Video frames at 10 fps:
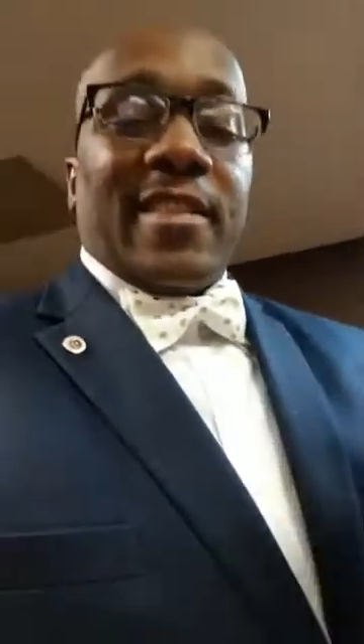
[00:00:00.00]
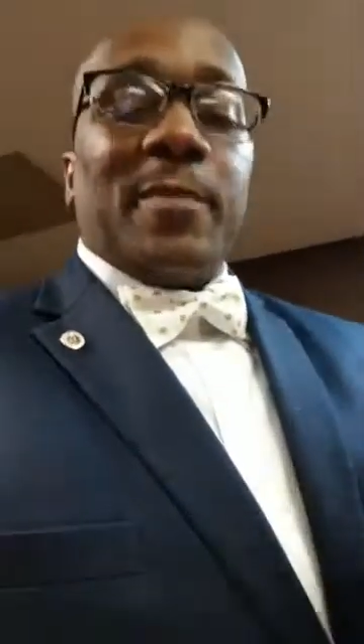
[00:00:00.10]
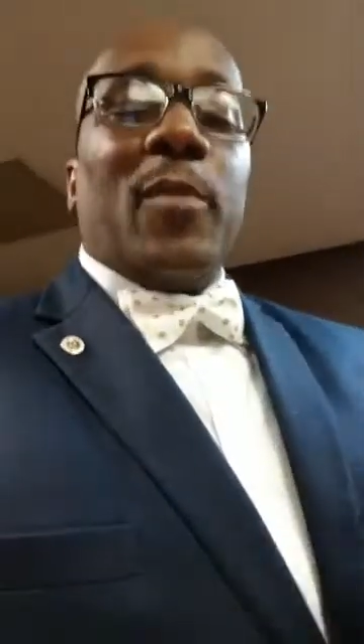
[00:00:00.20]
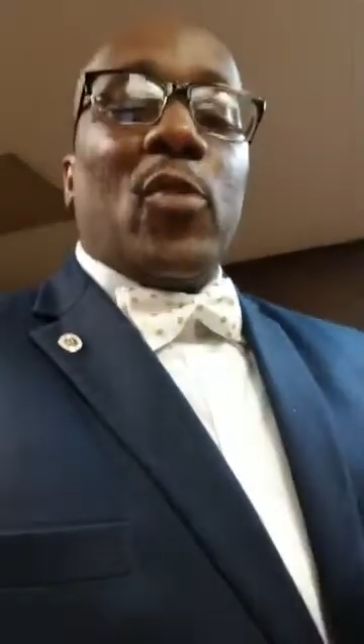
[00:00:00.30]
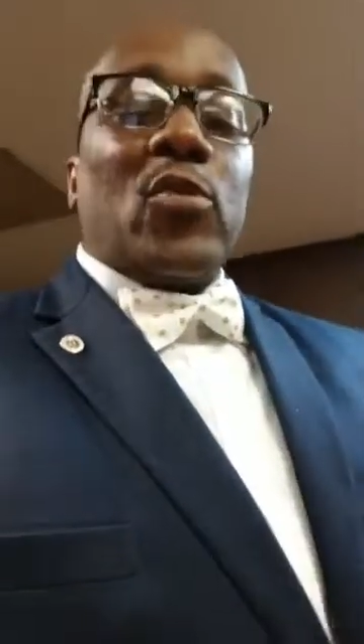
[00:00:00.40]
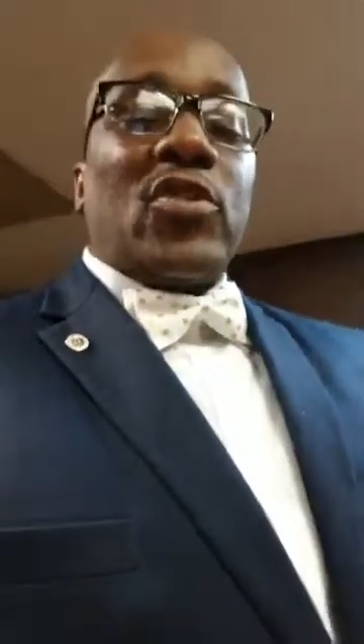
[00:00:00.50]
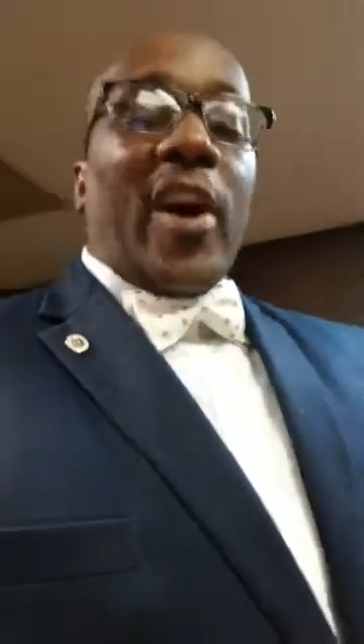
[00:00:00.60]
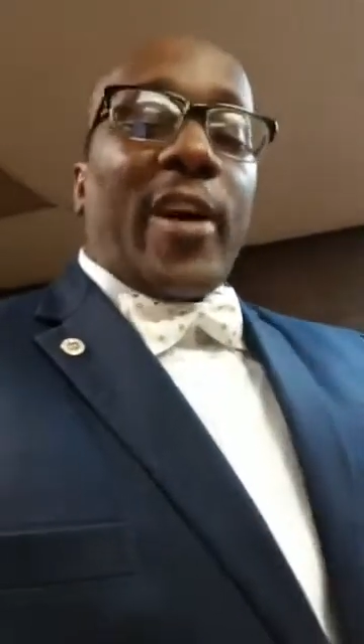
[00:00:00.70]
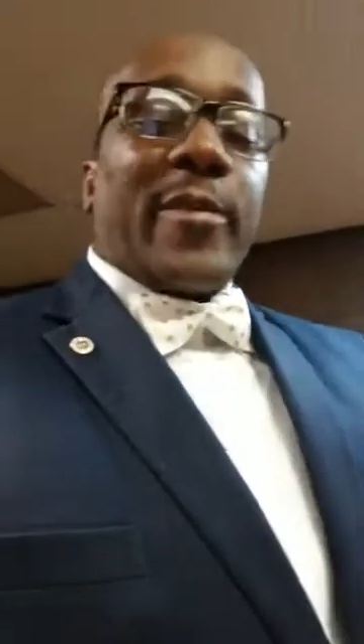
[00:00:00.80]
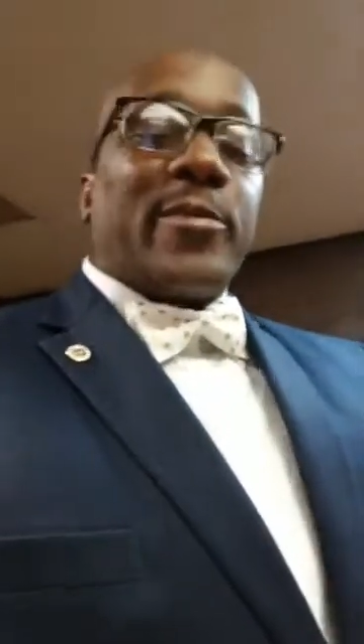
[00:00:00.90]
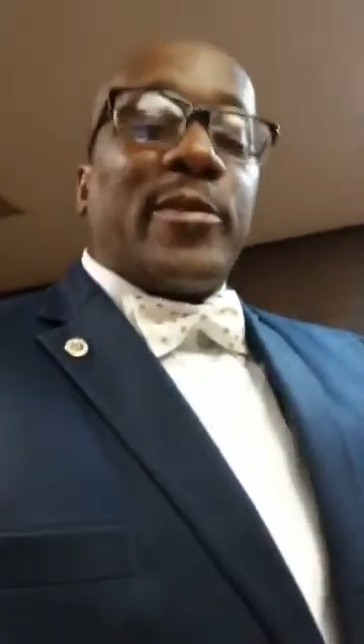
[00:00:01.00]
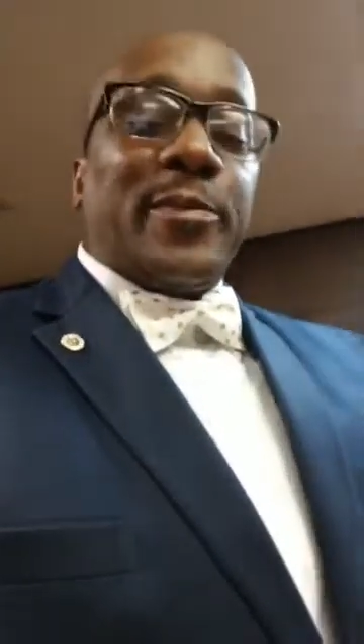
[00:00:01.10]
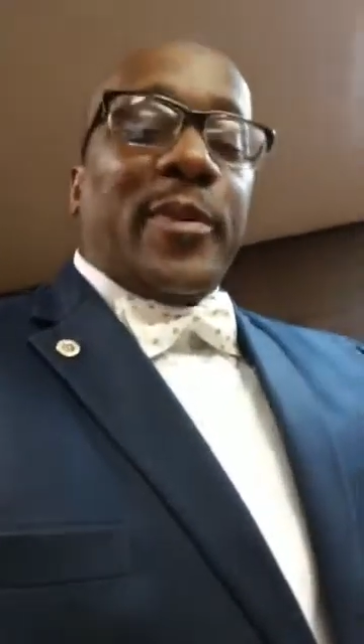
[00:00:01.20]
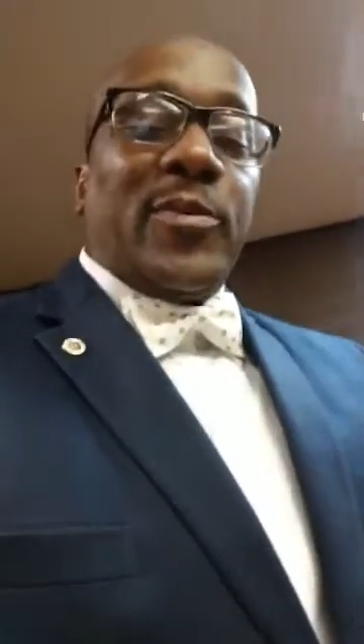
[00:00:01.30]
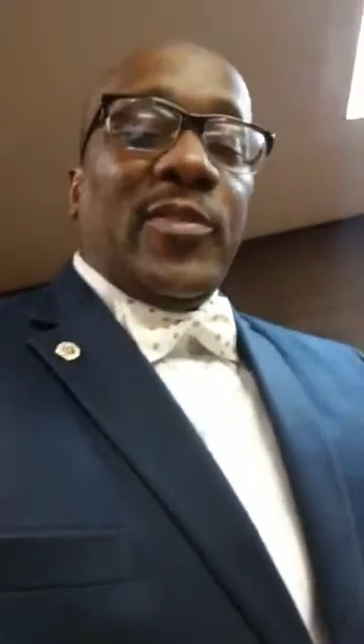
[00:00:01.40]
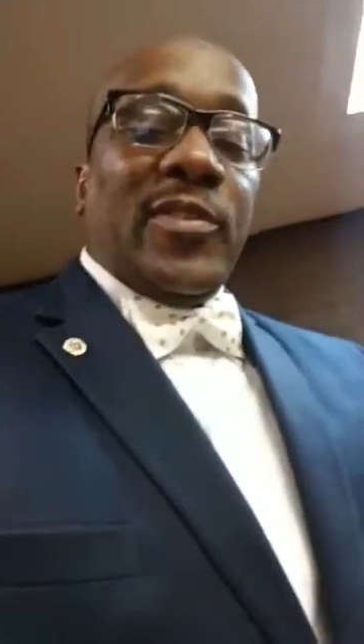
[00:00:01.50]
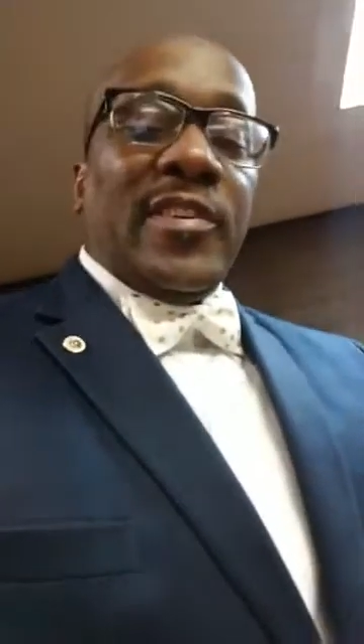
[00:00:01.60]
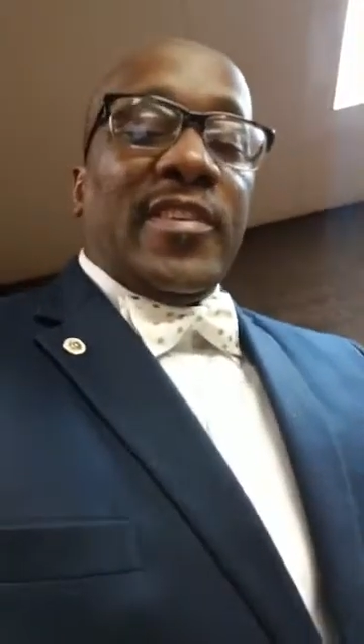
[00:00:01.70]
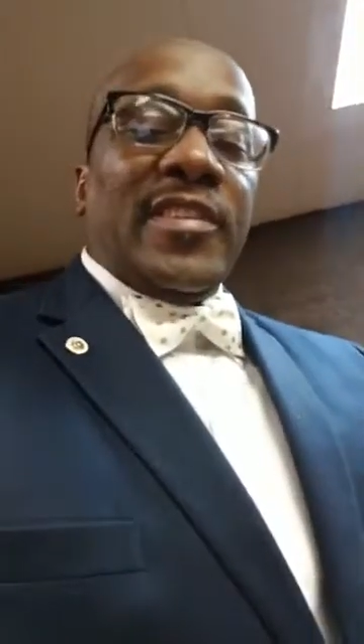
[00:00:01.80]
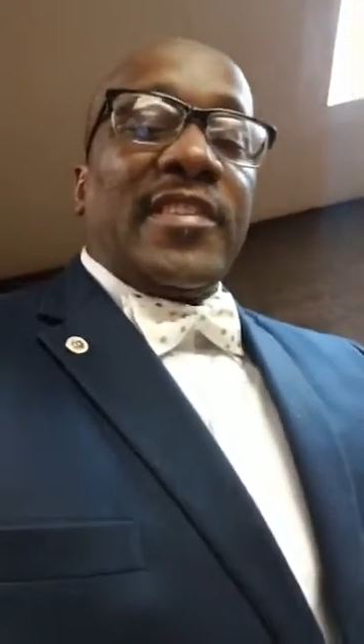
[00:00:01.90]
the most honorable
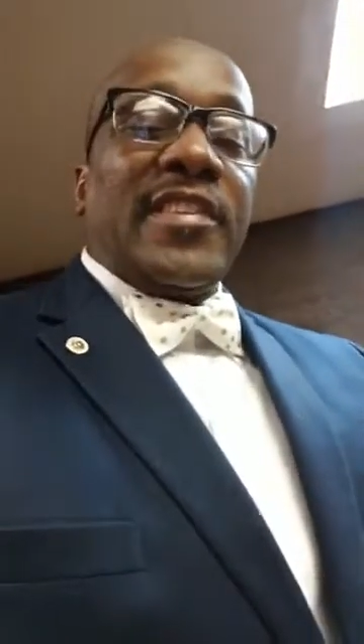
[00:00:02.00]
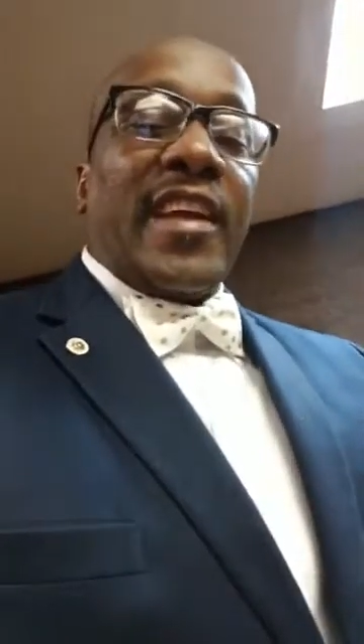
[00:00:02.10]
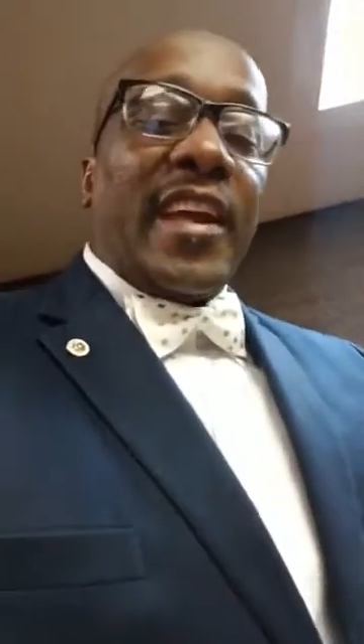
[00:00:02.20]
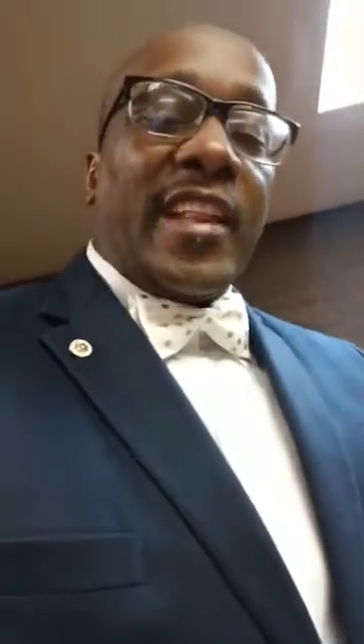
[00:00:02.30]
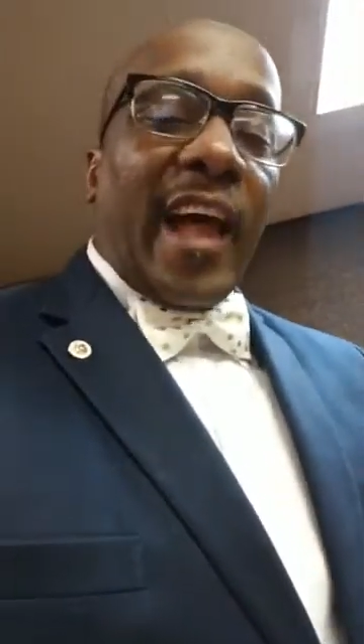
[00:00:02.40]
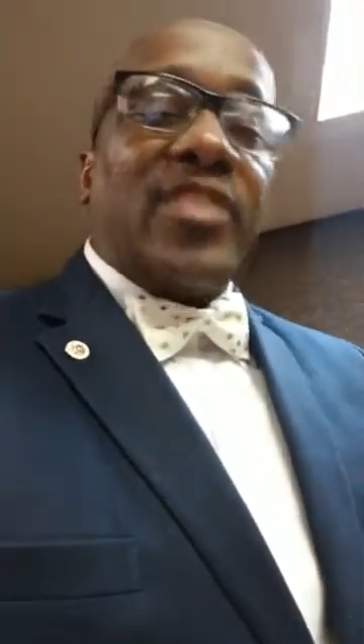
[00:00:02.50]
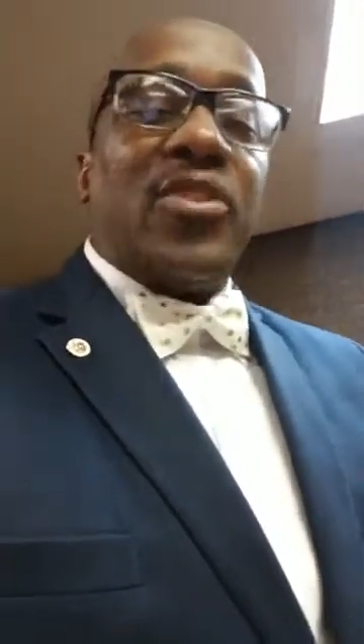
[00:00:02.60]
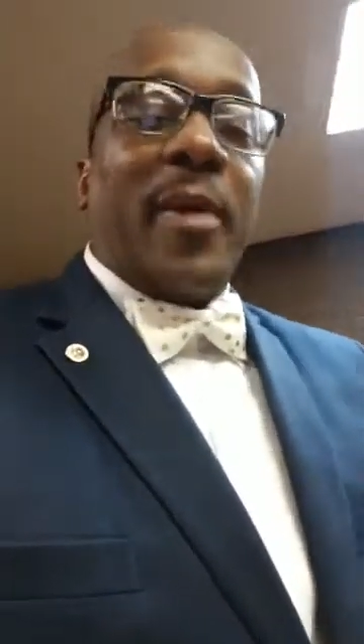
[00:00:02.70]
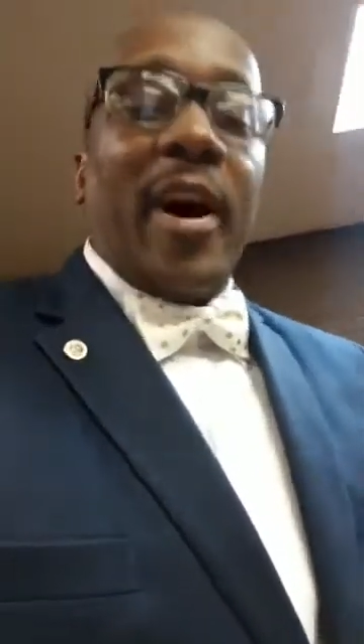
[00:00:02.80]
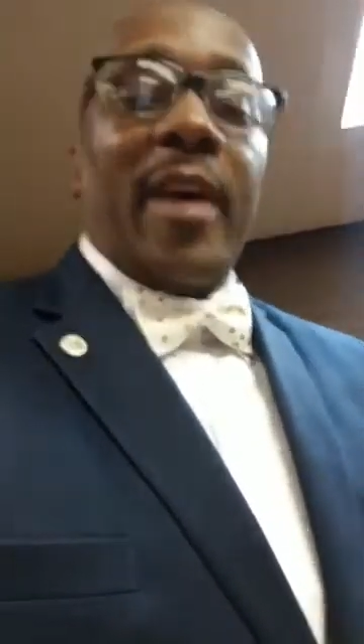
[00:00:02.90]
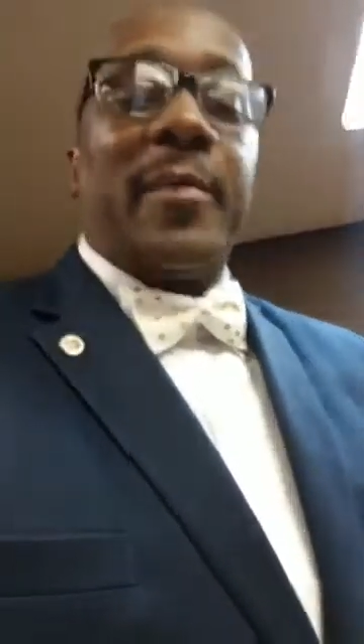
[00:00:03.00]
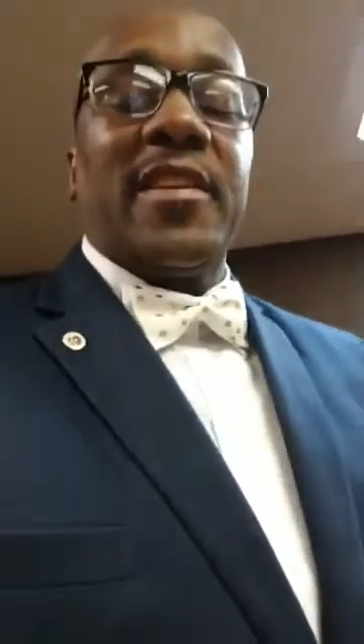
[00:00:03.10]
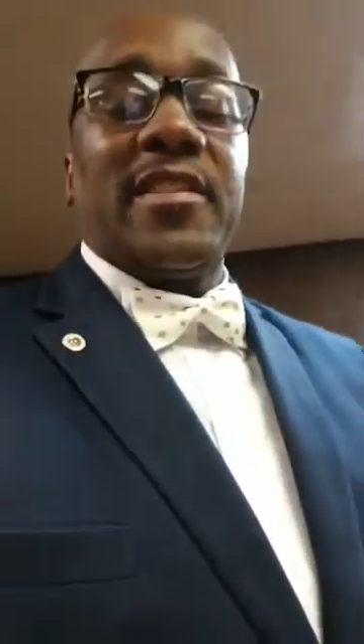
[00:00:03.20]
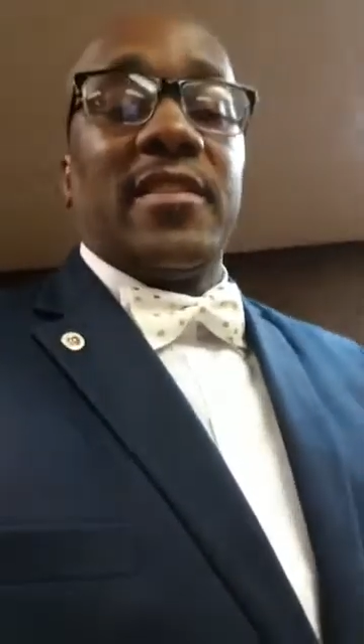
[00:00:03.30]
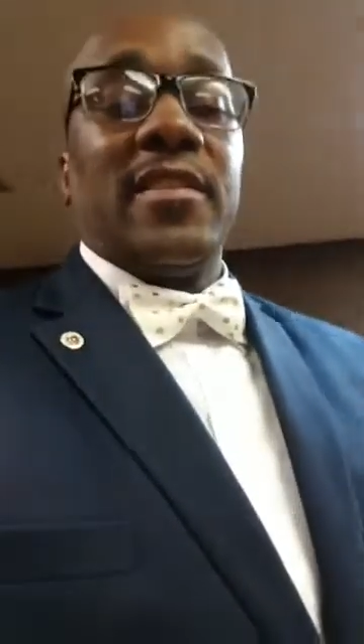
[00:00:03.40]
Elijah Muhammad